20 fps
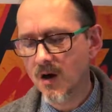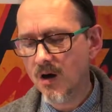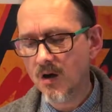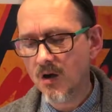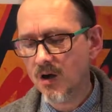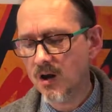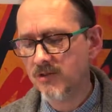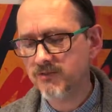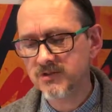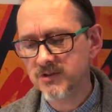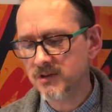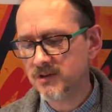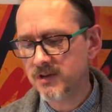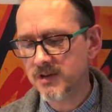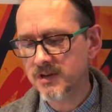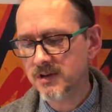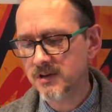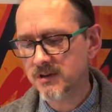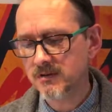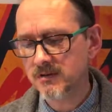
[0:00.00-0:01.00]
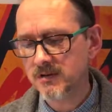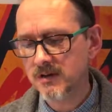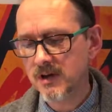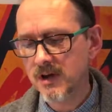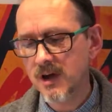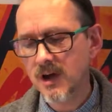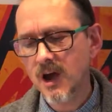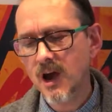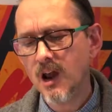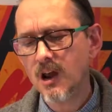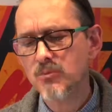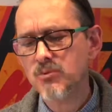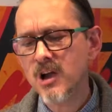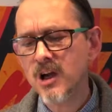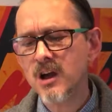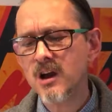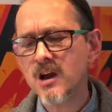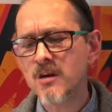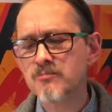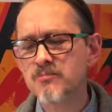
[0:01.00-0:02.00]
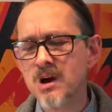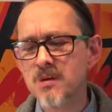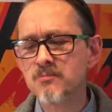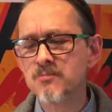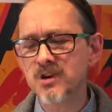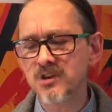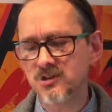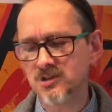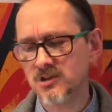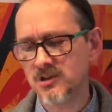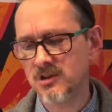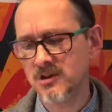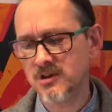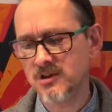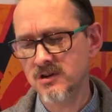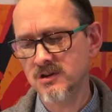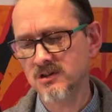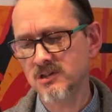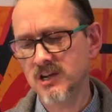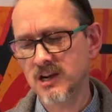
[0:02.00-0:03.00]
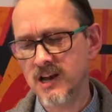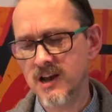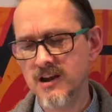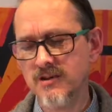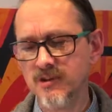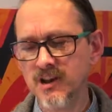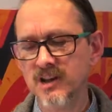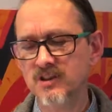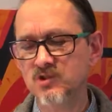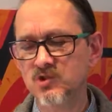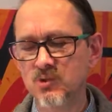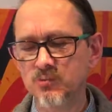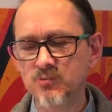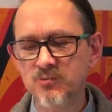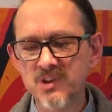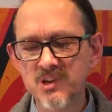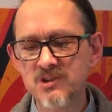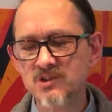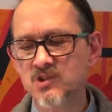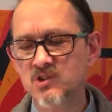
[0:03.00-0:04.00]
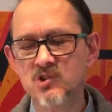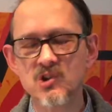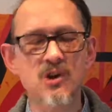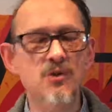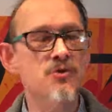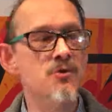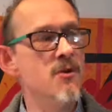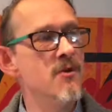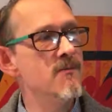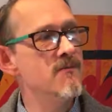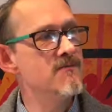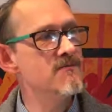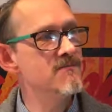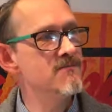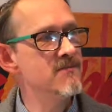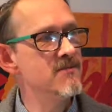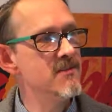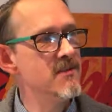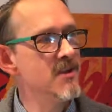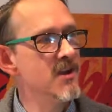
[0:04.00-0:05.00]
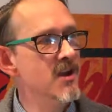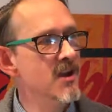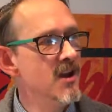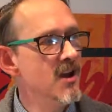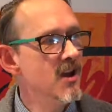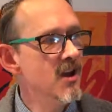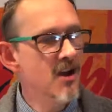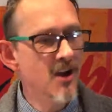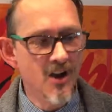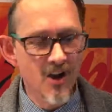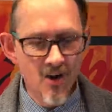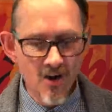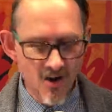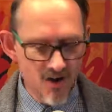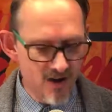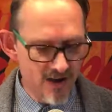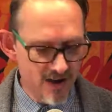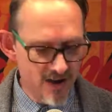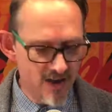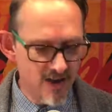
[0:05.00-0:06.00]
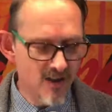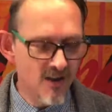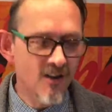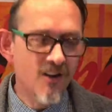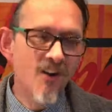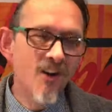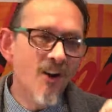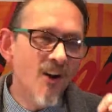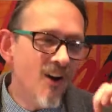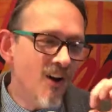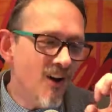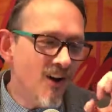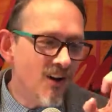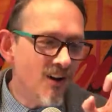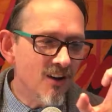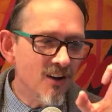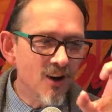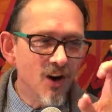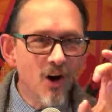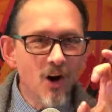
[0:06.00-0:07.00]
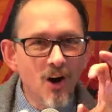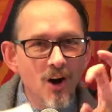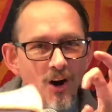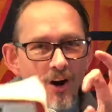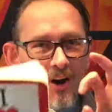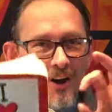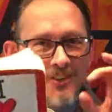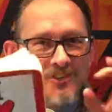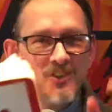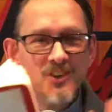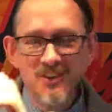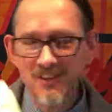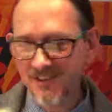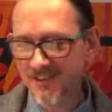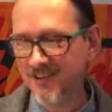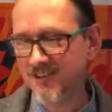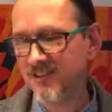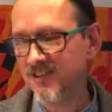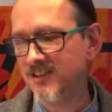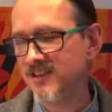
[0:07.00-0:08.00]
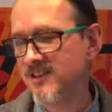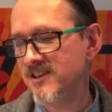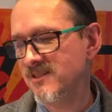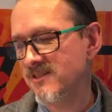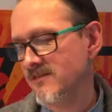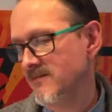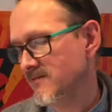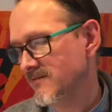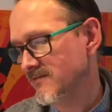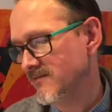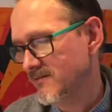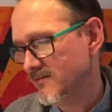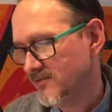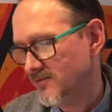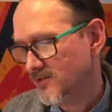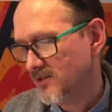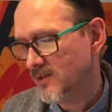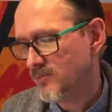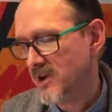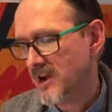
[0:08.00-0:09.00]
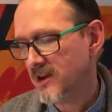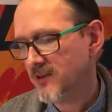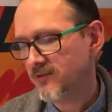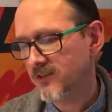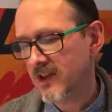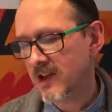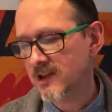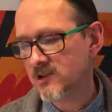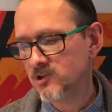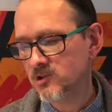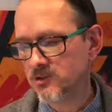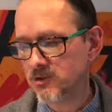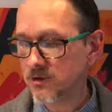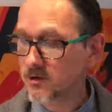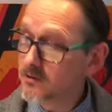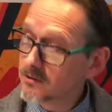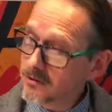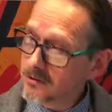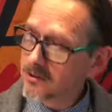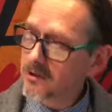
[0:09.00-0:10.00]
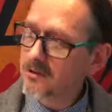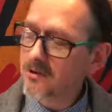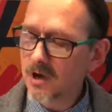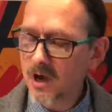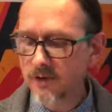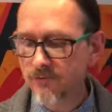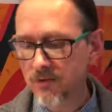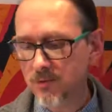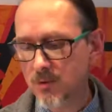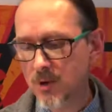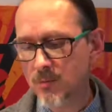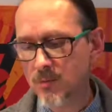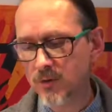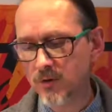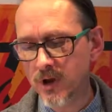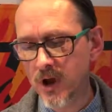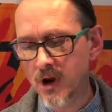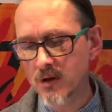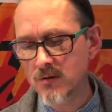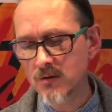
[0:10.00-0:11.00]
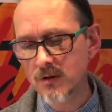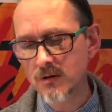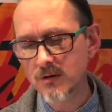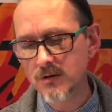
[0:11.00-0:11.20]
I love Dudley, and I'm getting a bumper sticker declaring it to be so. I heart Dudley on the back of the Astra so that everyone will know.